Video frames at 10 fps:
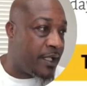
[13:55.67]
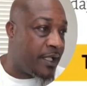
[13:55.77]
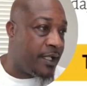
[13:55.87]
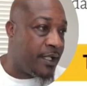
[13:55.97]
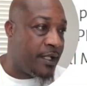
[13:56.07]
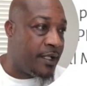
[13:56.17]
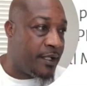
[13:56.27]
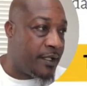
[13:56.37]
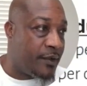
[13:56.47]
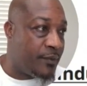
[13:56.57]

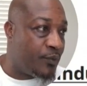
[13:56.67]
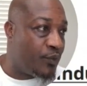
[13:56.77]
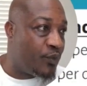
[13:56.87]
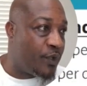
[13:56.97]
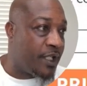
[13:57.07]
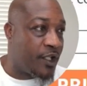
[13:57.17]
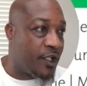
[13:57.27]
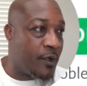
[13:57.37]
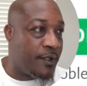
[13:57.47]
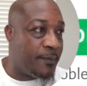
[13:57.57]
And we're going to
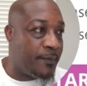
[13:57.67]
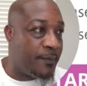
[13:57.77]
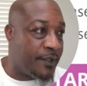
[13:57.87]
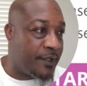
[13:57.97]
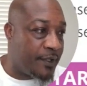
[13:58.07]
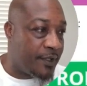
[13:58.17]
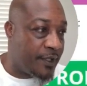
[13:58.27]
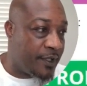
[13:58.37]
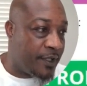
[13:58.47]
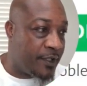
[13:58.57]
go up here
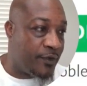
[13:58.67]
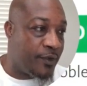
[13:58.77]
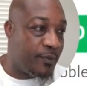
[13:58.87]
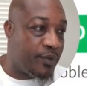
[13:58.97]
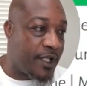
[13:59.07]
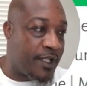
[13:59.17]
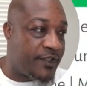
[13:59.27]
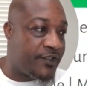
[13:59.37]
to the product